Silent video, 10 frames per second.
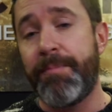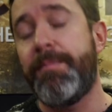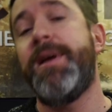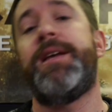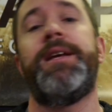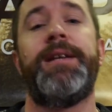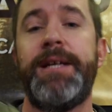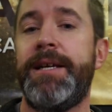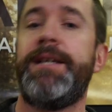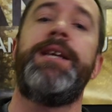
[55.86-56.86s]
making
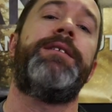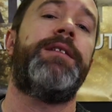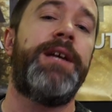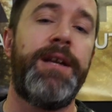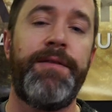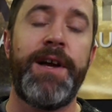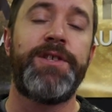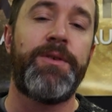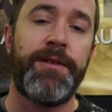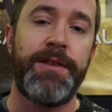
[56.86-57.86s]
kindling, that
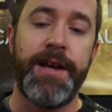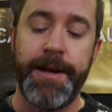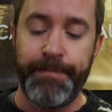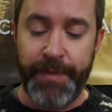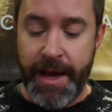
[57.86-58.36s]
sort of thing.